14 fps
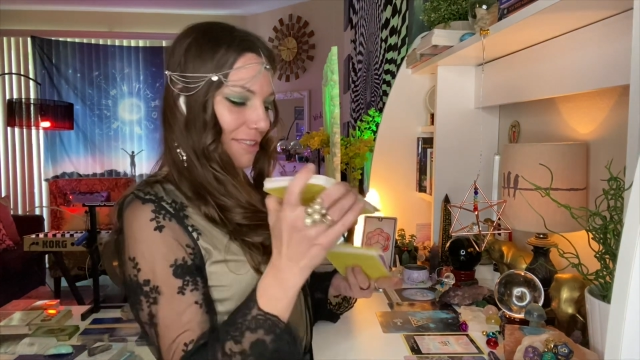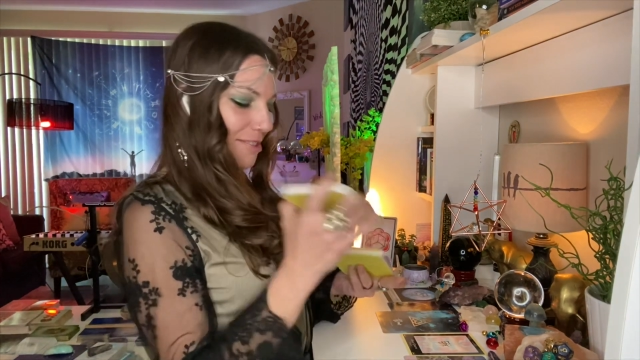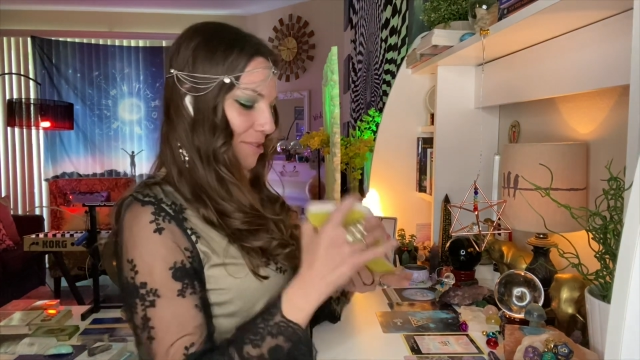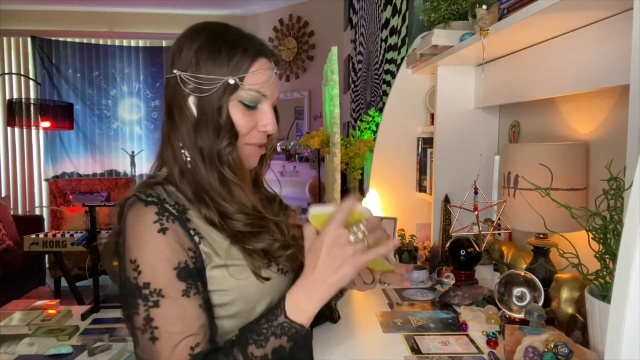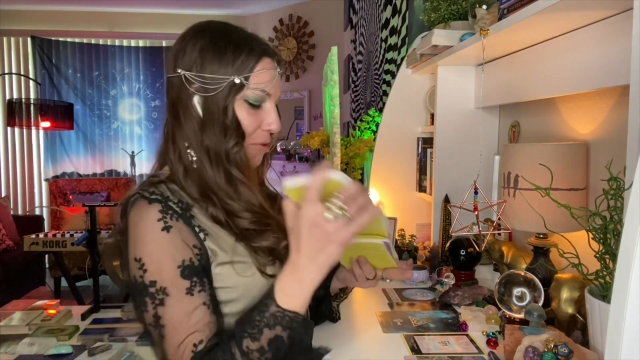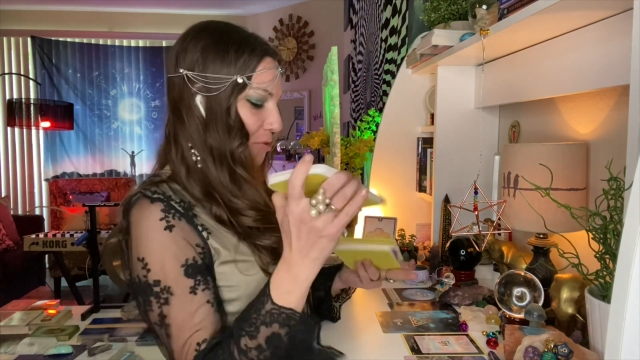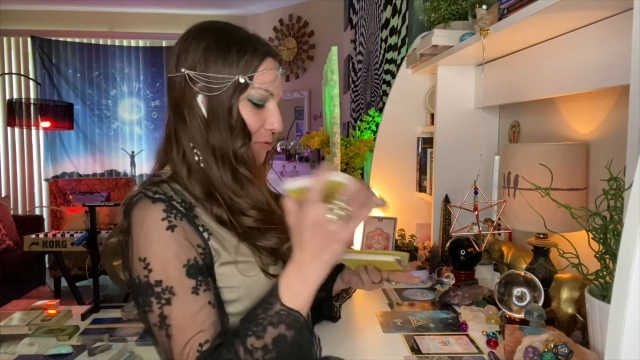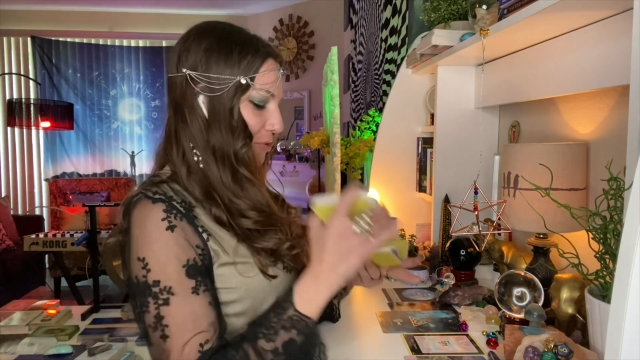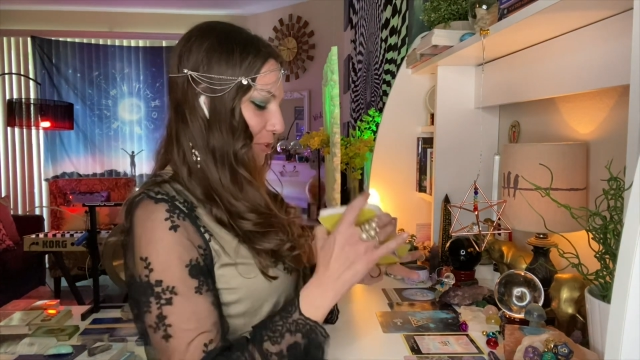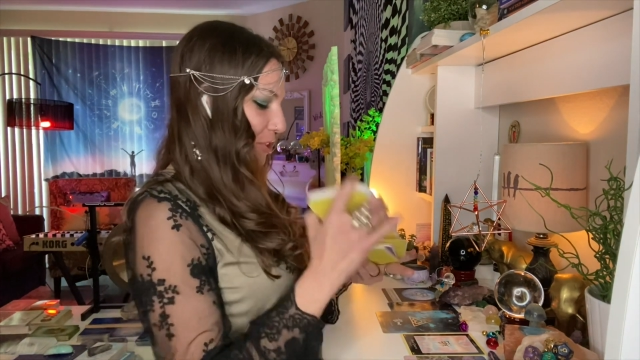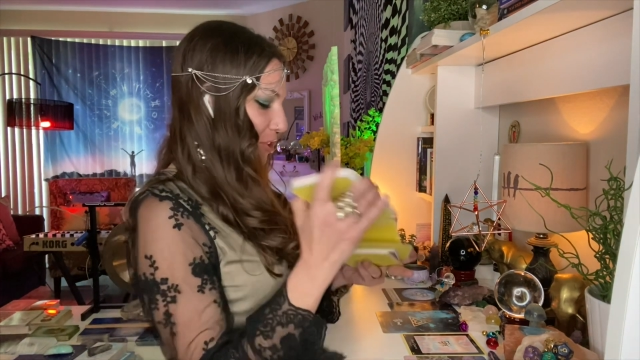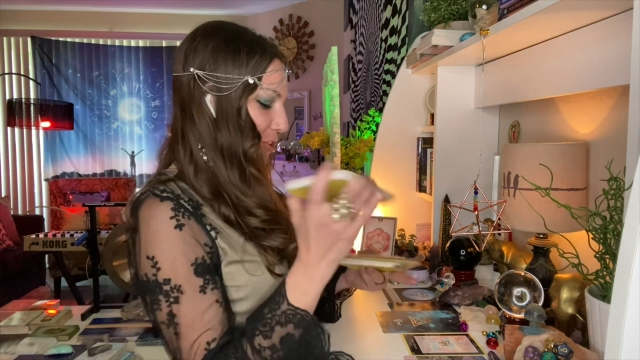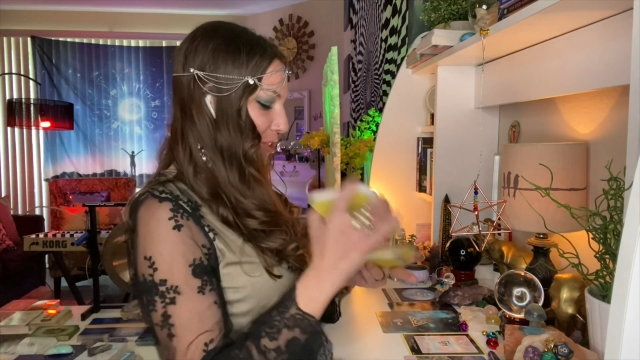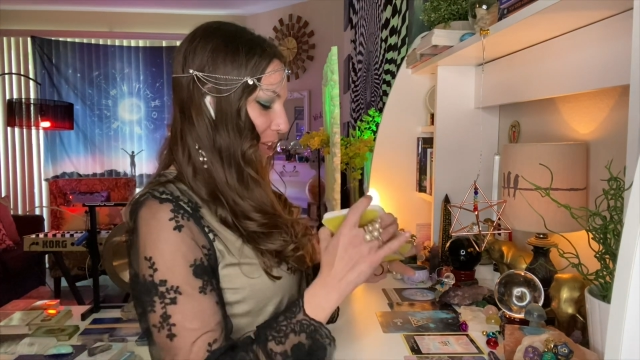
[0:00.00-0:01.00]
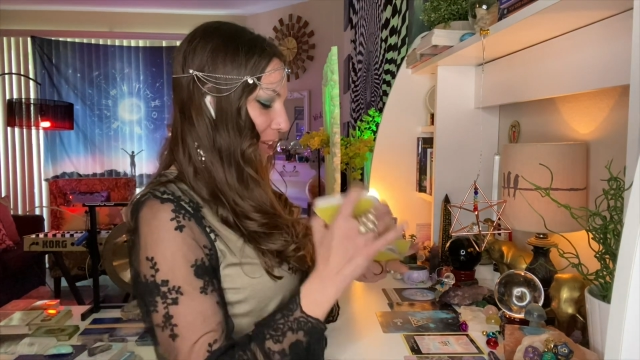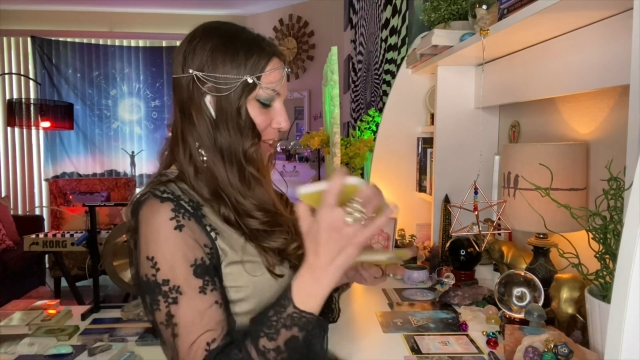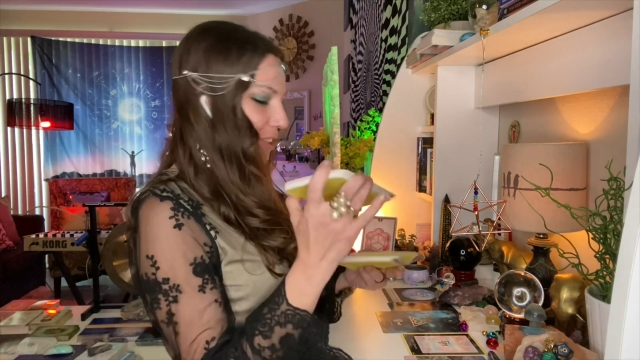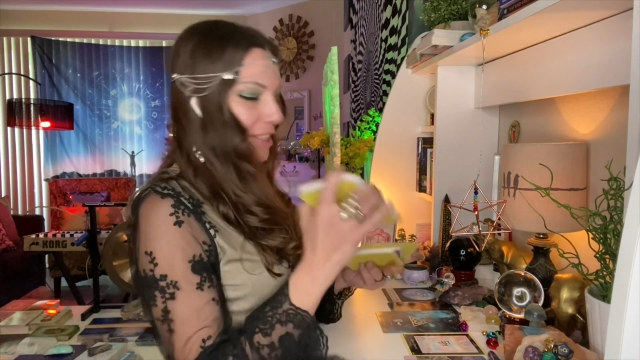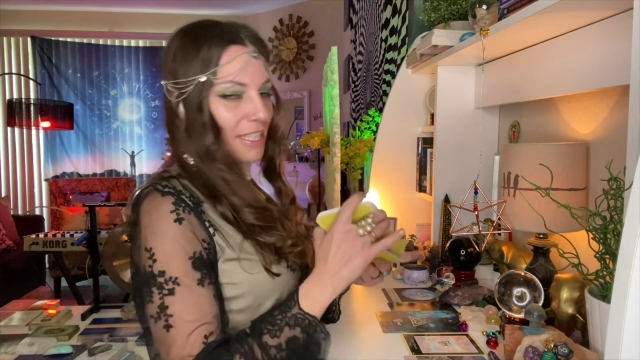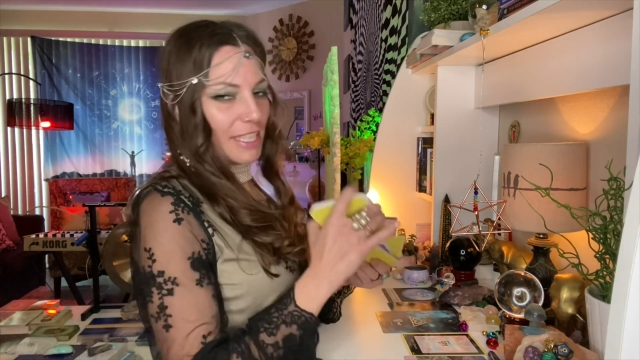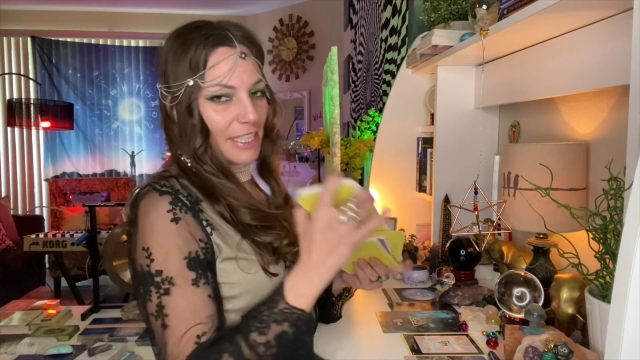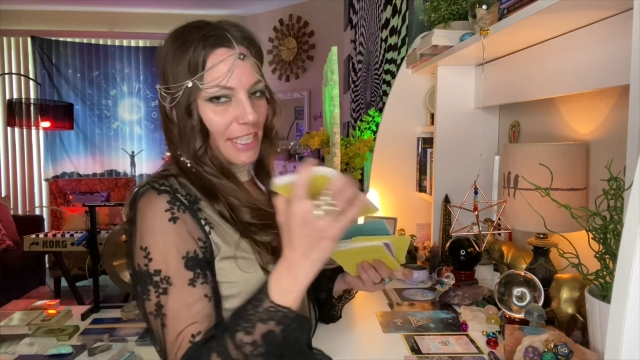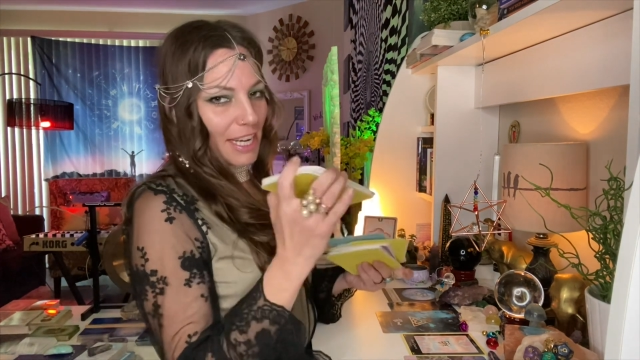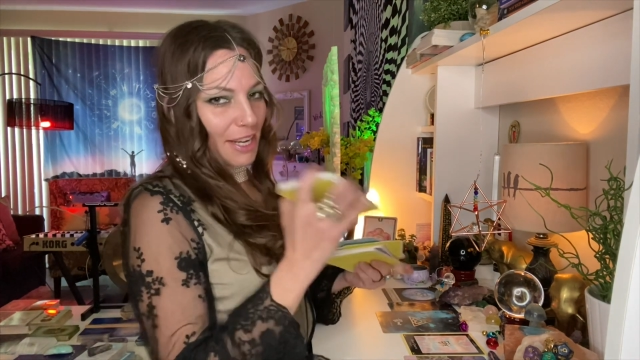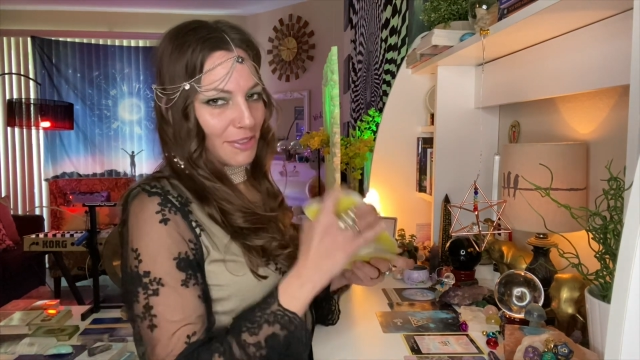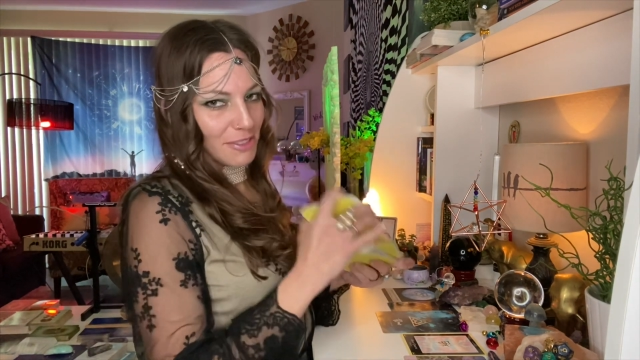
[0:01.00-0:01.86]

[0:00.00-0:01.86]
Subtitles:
so hopefully you're like cleaning the house or